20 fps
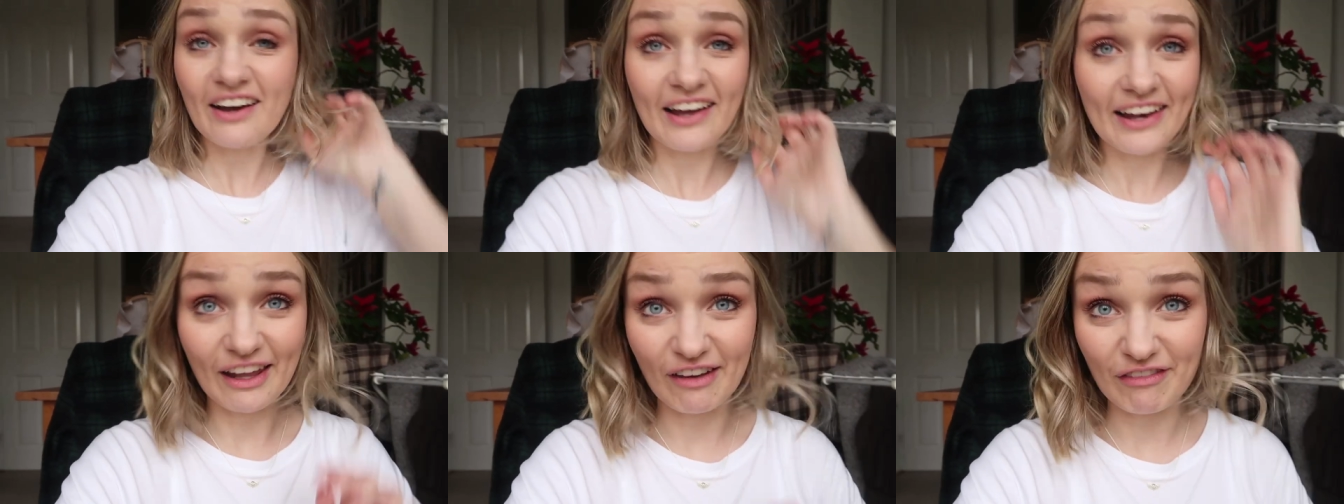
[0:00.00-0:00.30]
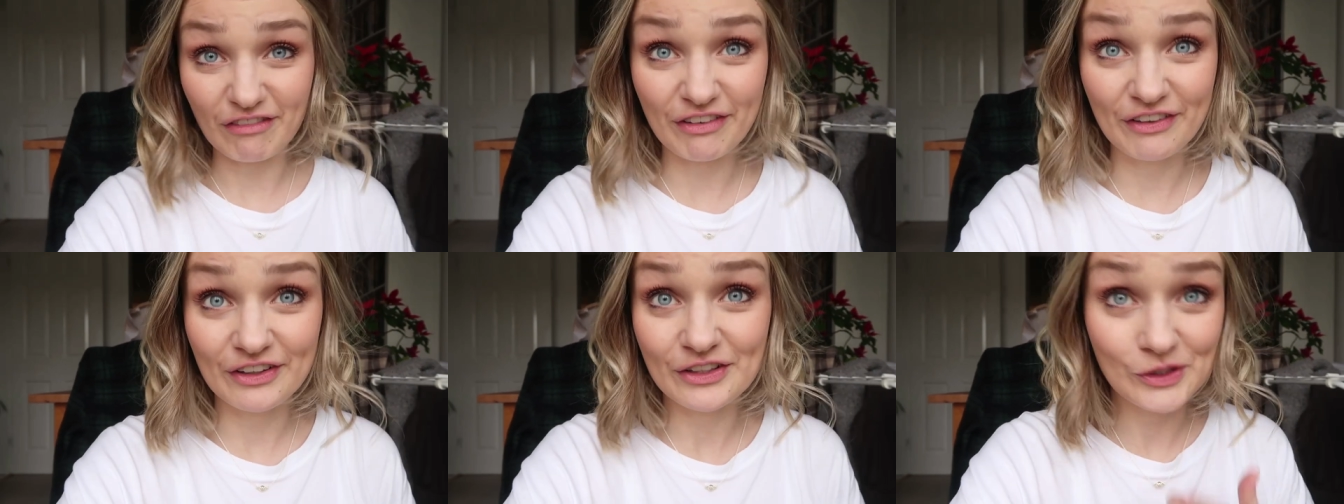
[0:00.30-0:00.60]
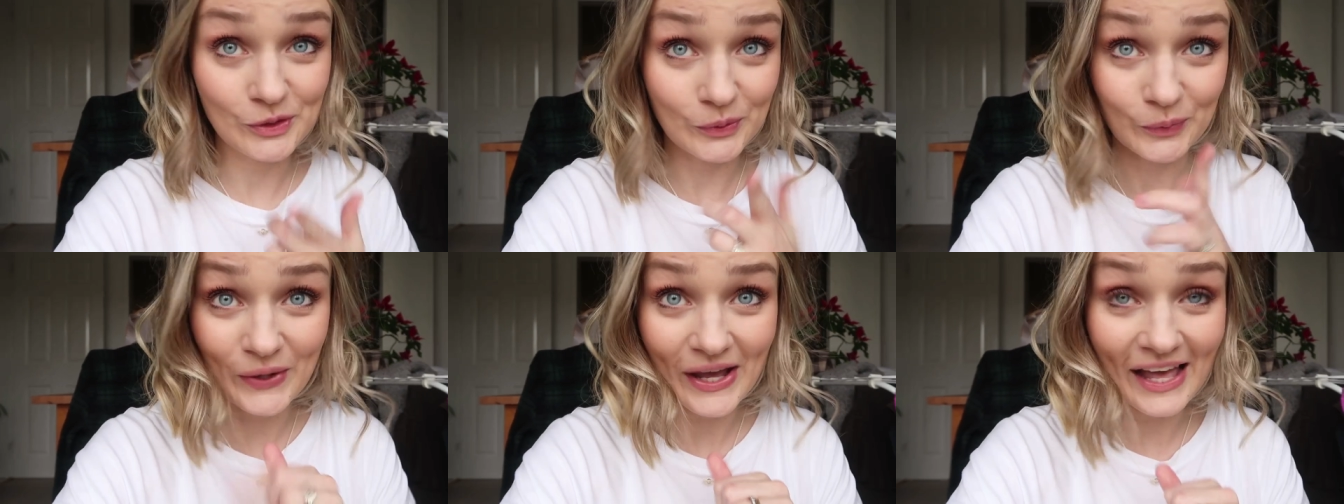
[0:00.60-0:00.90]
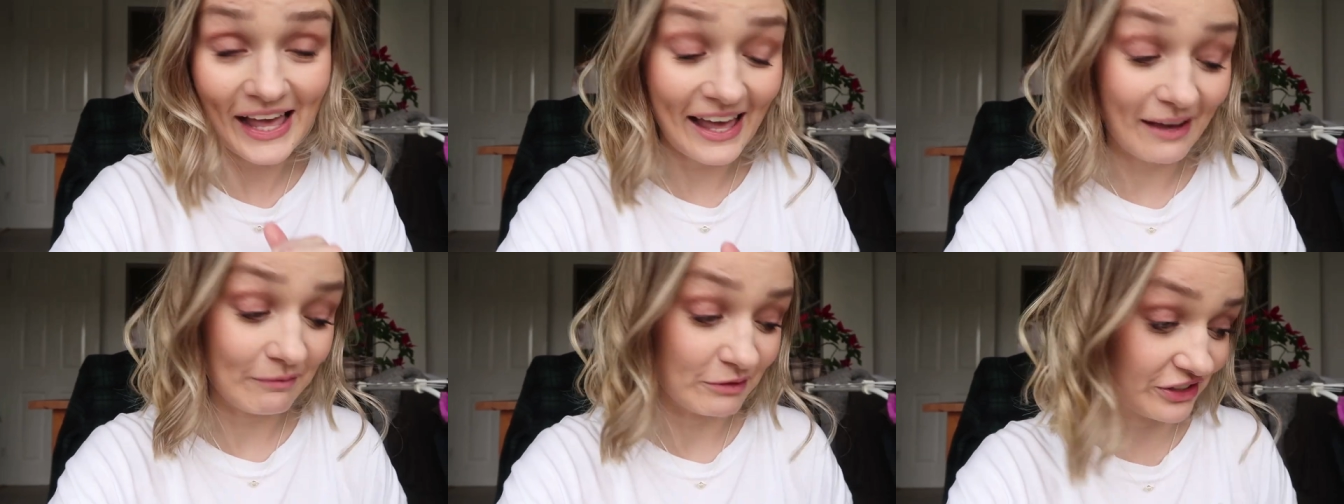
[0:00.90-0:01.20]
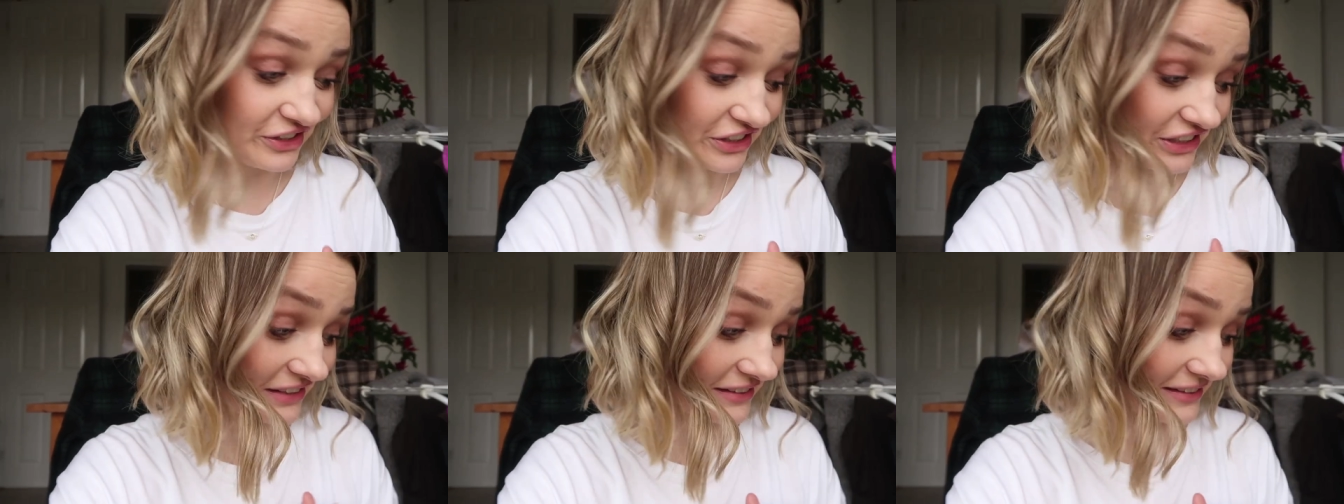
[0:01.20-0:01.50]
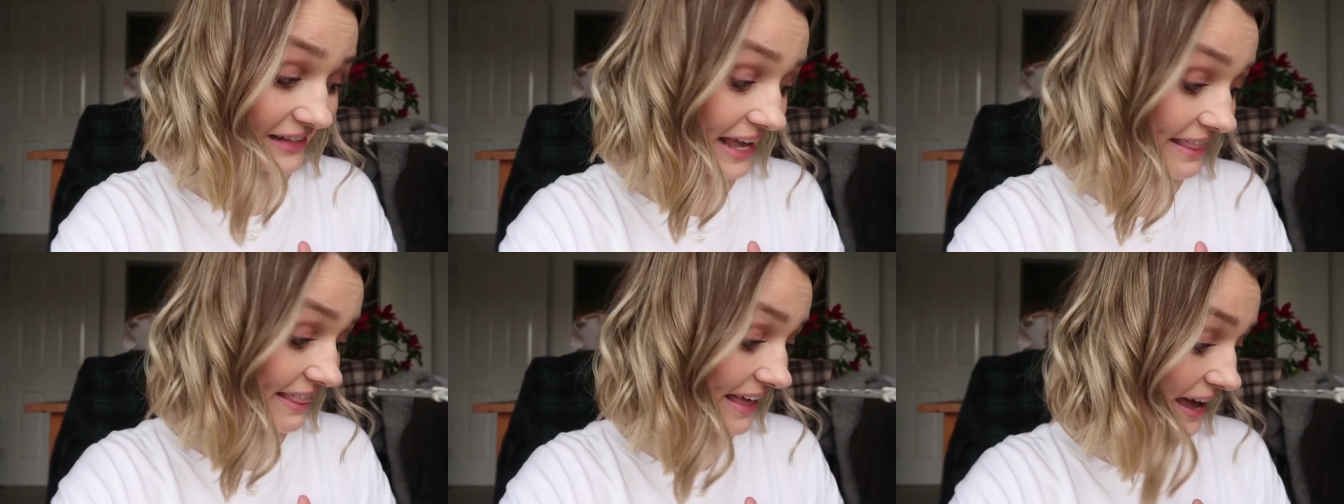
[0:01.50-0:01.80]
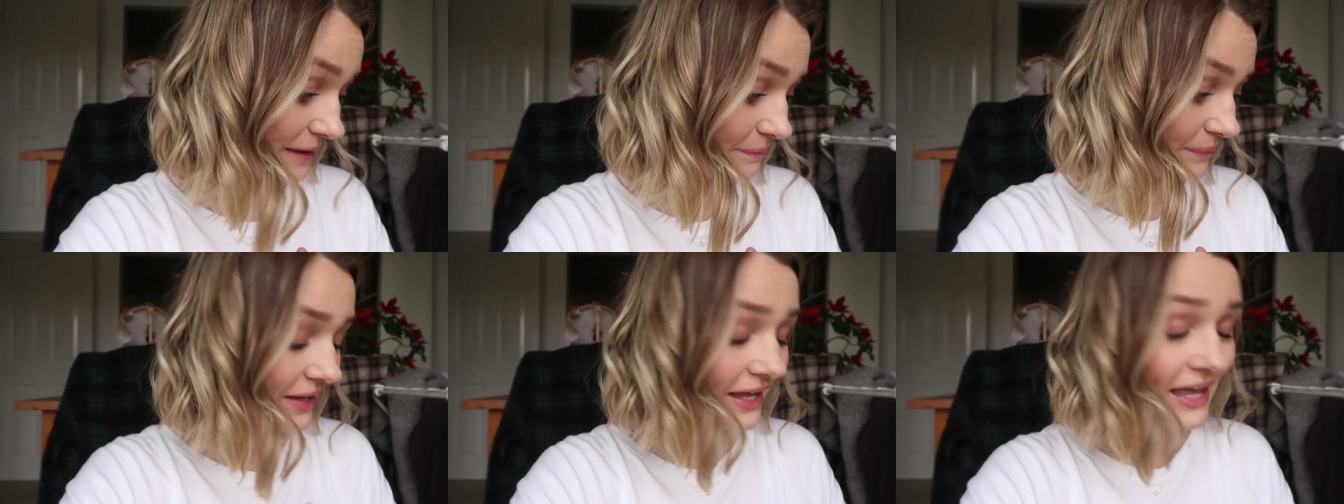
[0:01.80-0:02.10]
i love short hair i'm just going to say
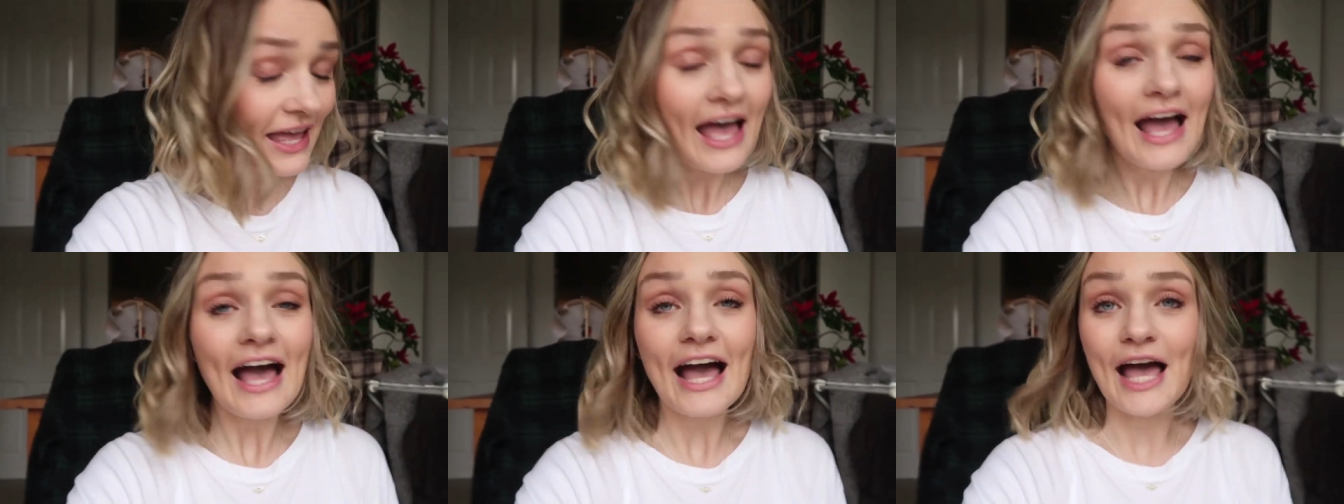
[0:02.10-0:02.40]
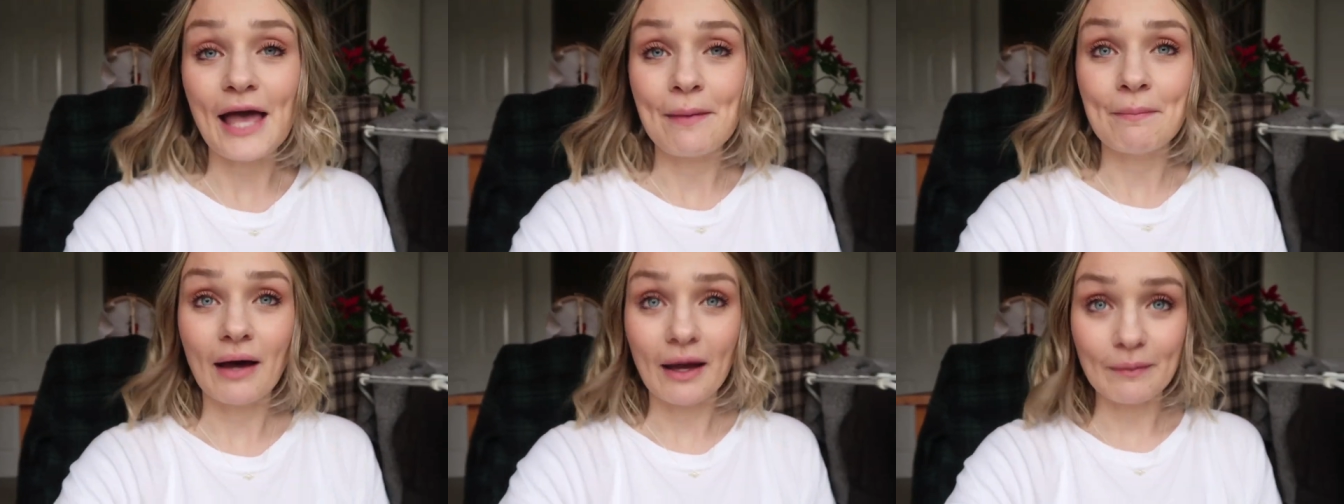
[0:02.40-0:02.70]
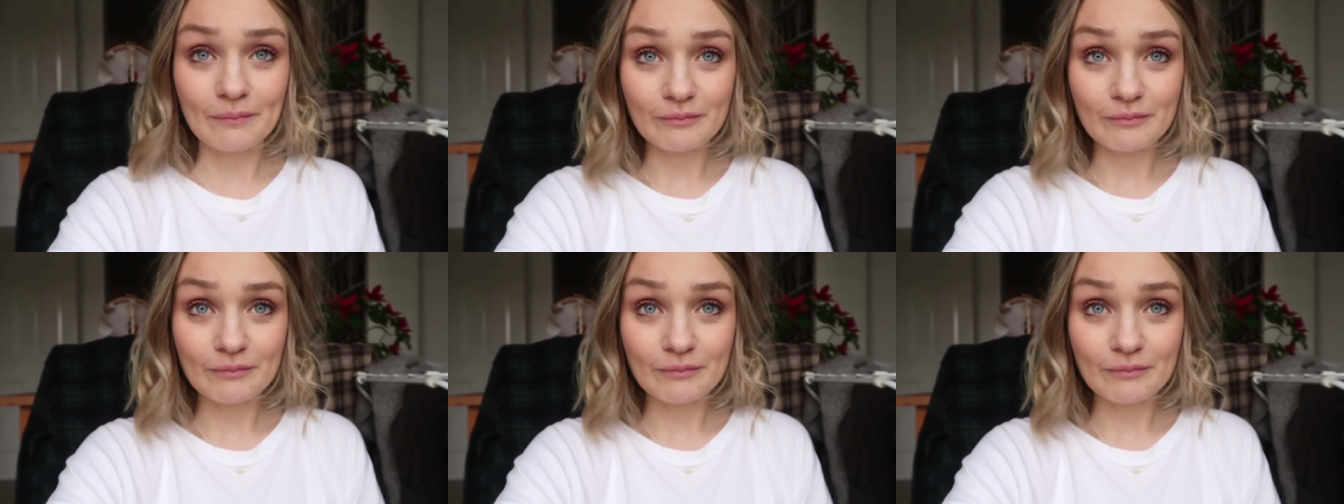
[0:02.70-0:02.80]
that um,